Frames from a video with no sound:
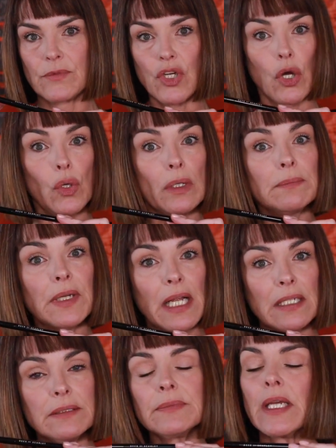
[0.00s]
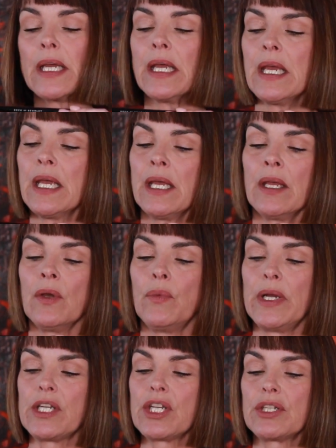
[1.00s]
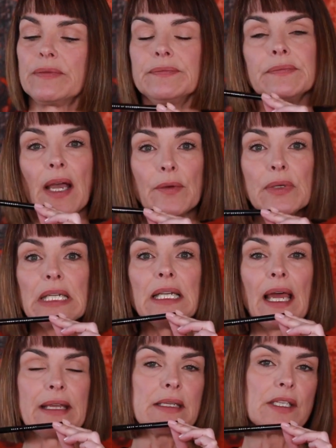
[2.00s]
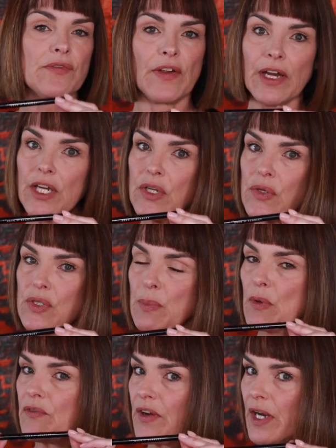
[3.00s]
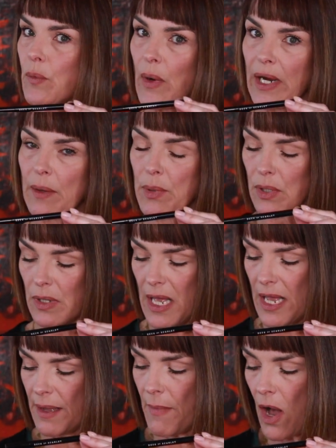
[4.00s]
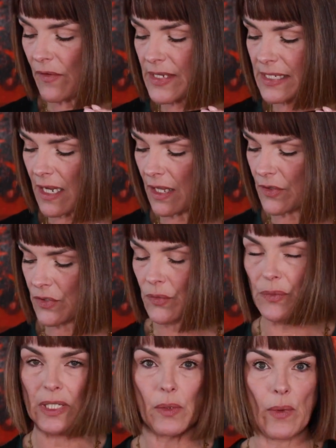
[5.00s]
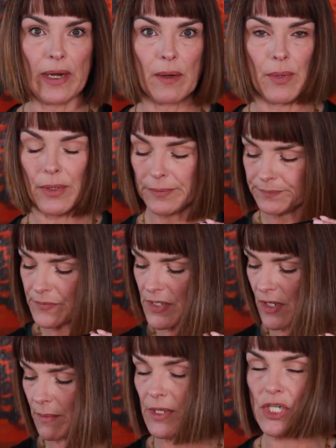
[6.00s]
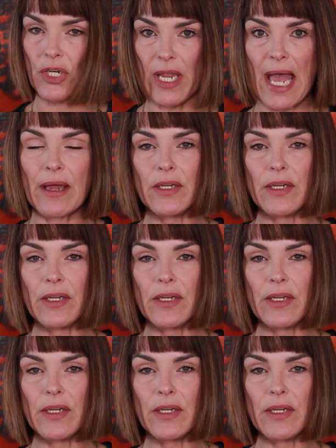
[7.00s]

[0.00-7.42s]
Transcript: charcoal color, which I really like this. Is very usable, very wearable. All these colors are really wearable. So I'm going to show you